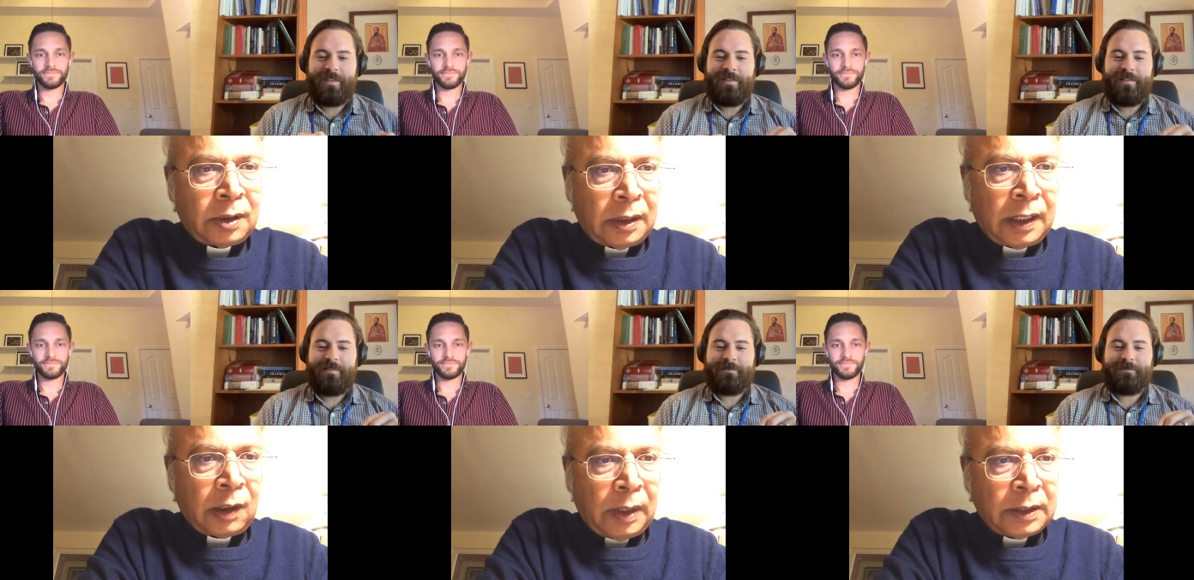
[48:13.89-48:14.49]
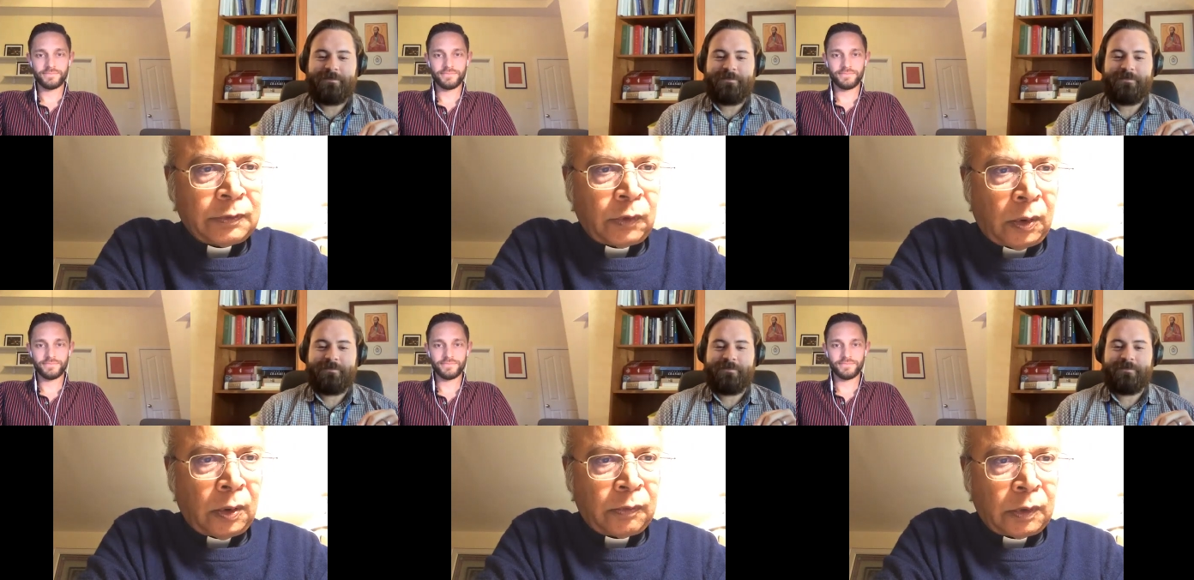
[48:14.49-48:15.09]
Speaker 1: and likewise for
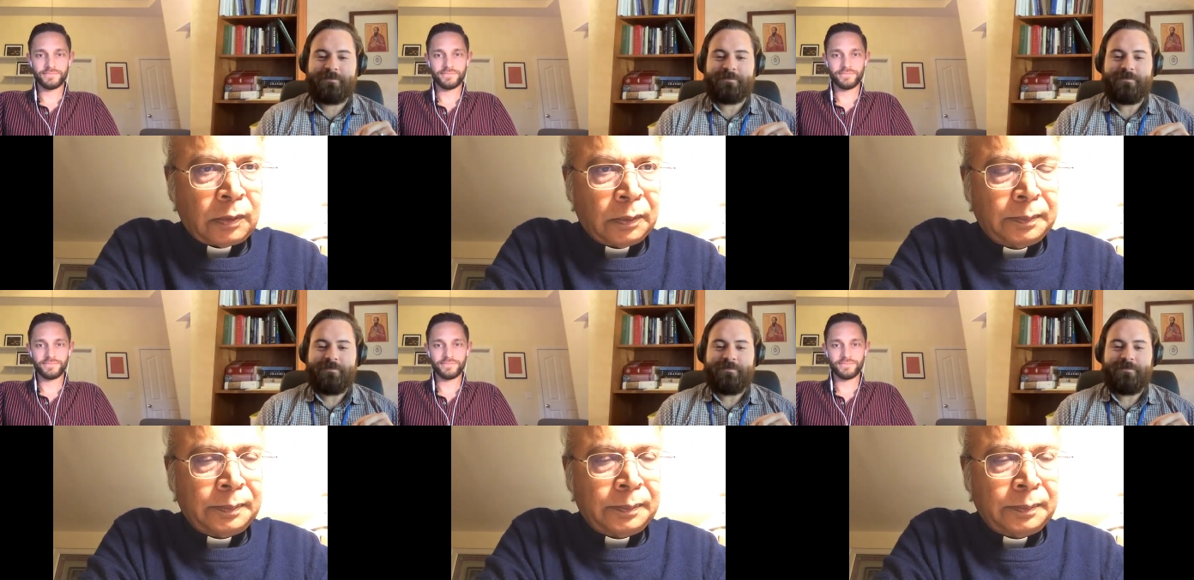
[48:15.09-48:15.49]
all of you.